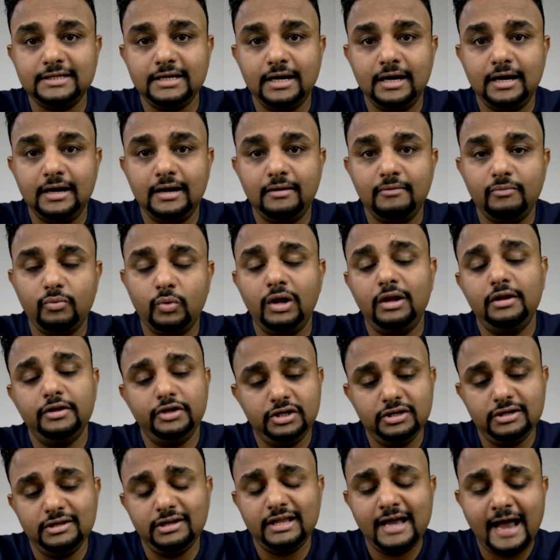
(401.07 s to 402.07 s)
Well,
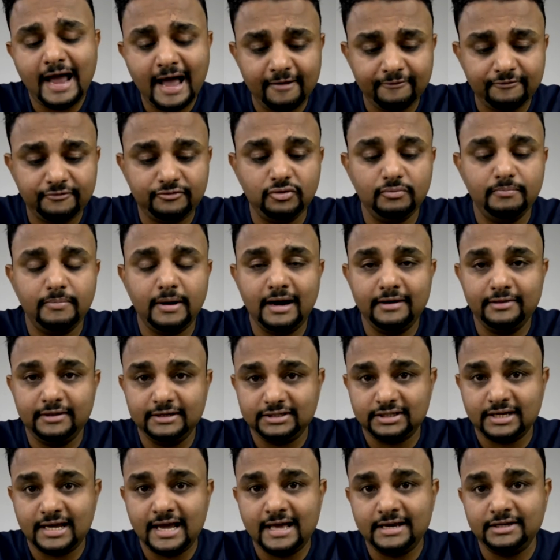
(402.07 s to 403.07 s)
you'll have to buy
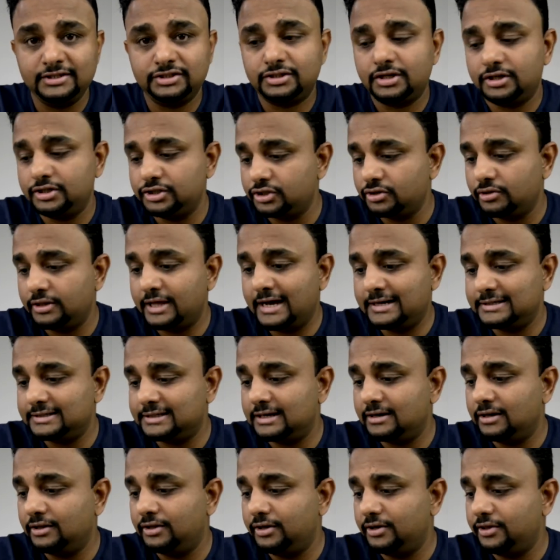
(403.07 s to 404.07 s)
this canister, so that's
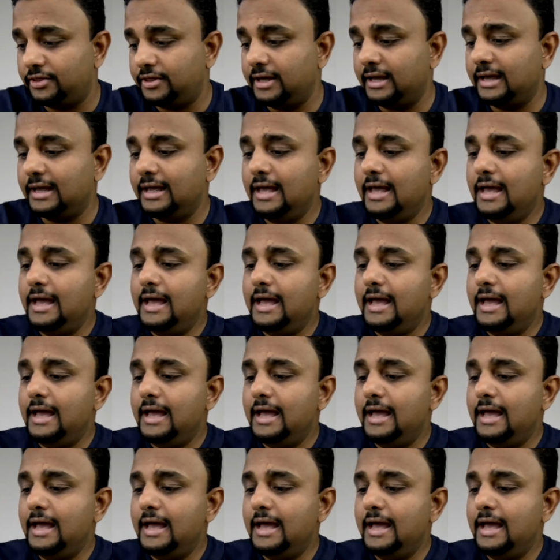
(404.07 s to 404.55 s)
another thing.